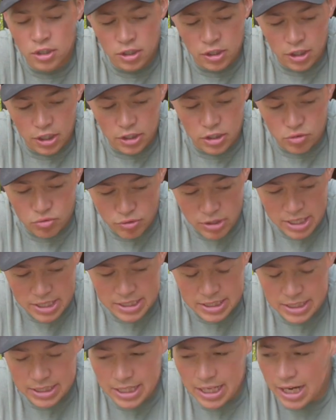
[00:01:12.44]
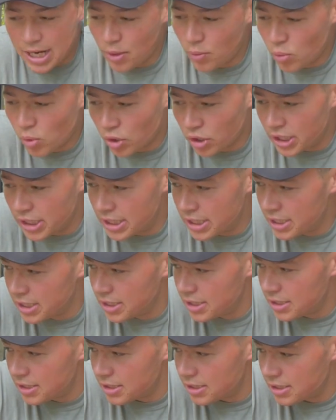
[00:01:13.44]
And the reason that I went
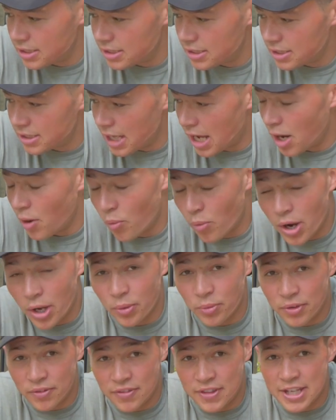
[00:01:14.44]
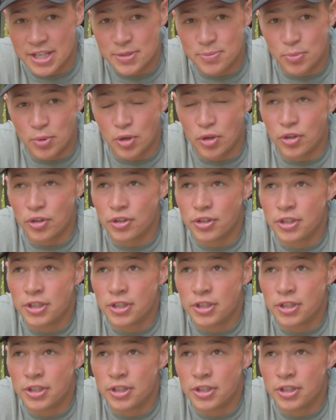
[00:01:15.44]
with this boat,